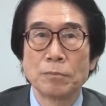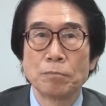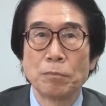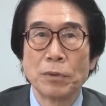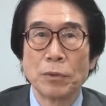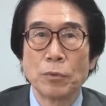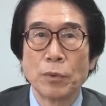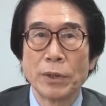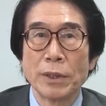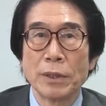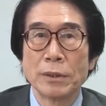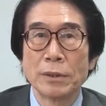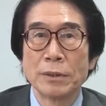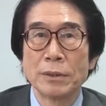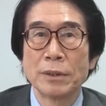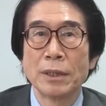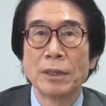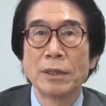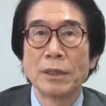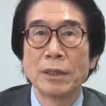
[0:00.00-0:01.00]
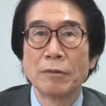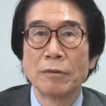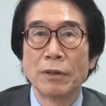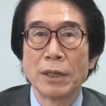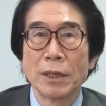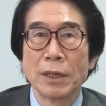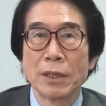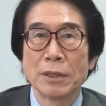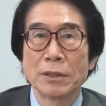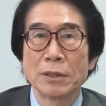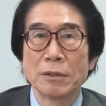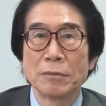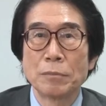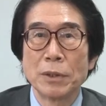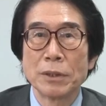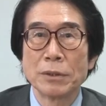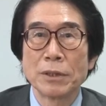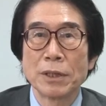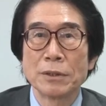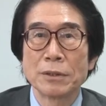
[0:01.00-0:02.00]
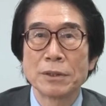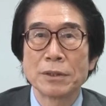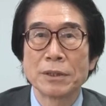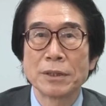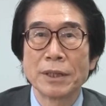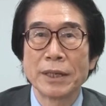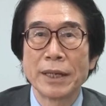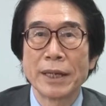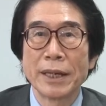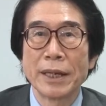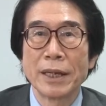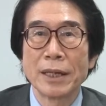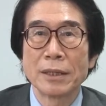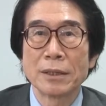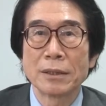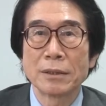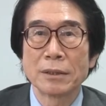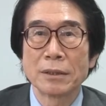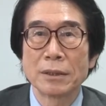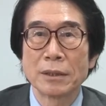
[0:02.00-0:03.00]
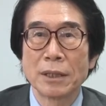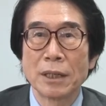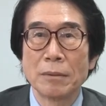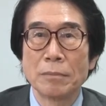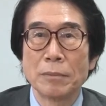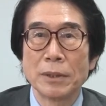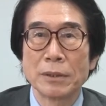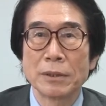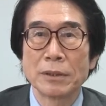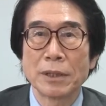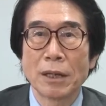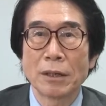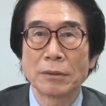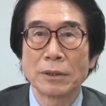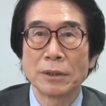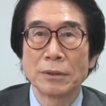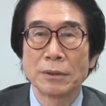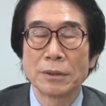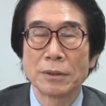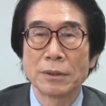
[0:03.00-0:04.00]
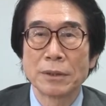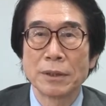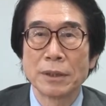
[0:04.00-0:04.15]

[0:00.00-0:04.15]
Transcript: between financial, business, and government sectors.